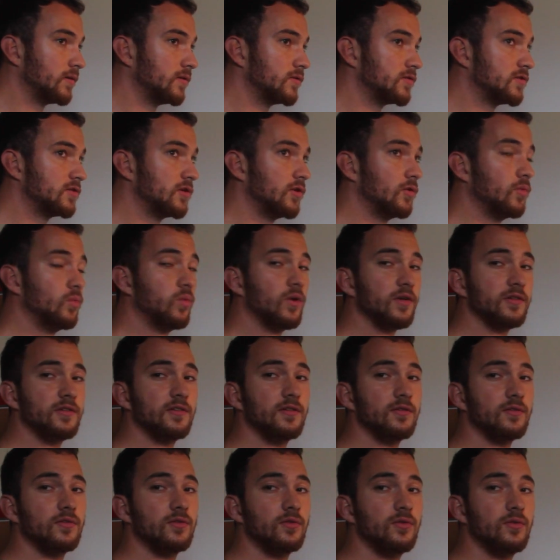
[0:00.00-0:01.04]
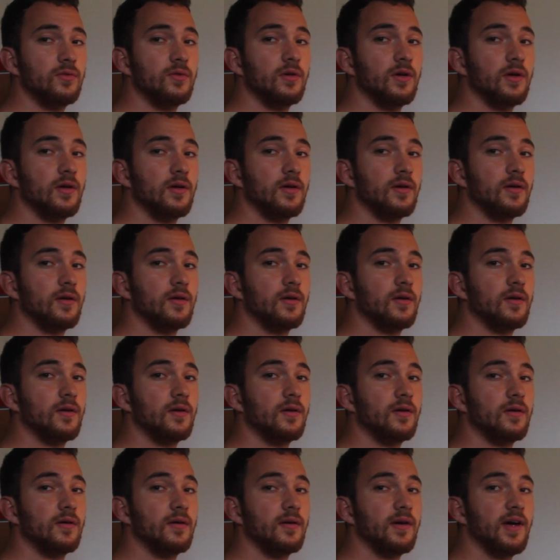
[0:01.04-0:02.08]
So what to do
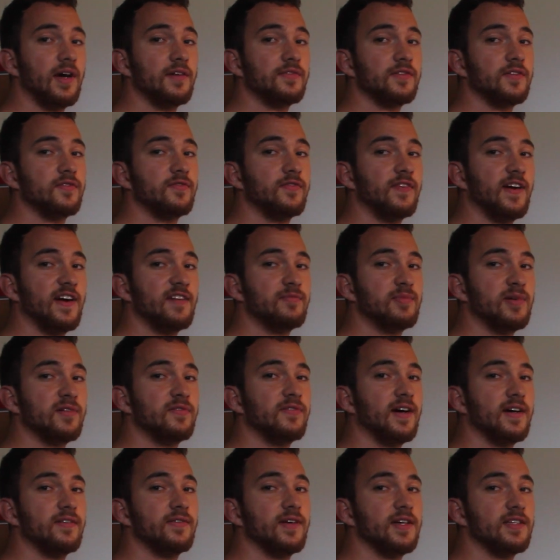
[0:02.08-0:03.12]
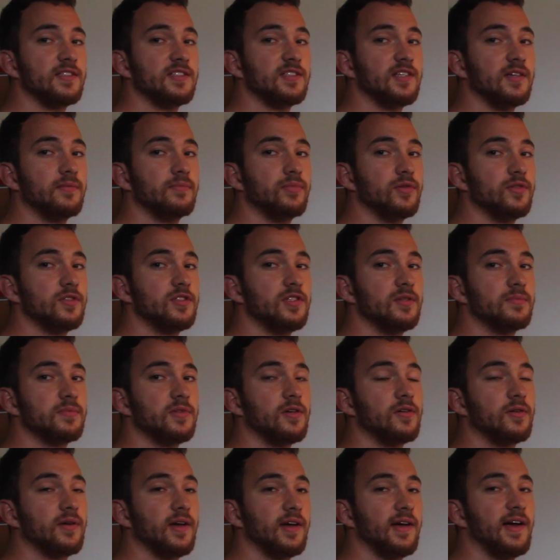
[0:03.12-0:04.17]
after 5 by 5 handstand push-ups?
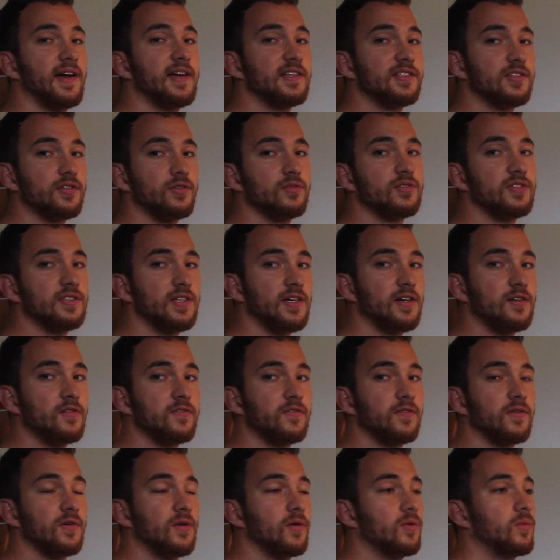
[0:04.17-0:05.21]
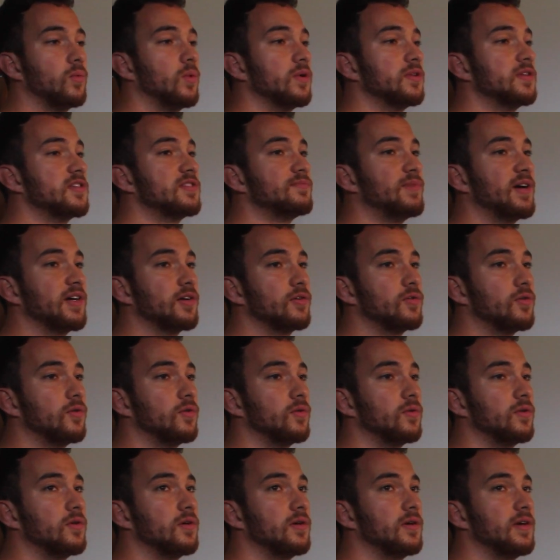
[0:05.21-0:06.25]
Okay, ask yourself, what is my
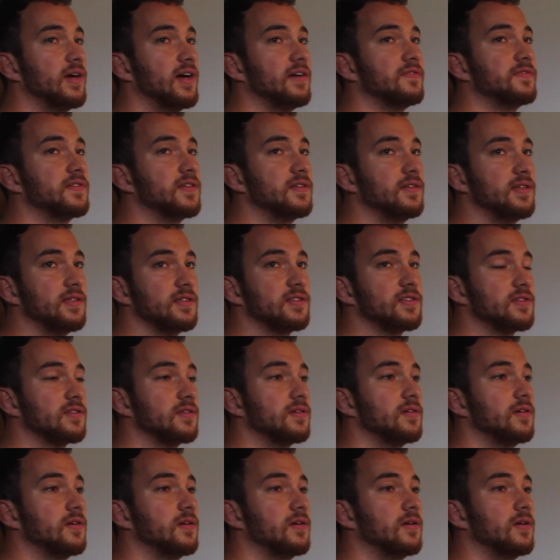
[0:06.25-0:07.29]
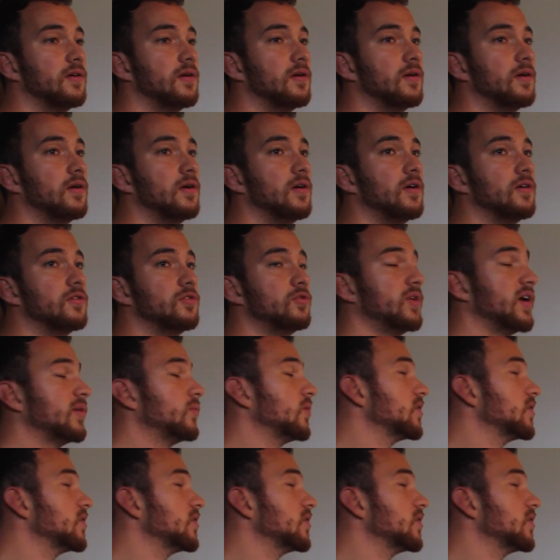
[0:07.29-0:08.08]
goal after this? Do I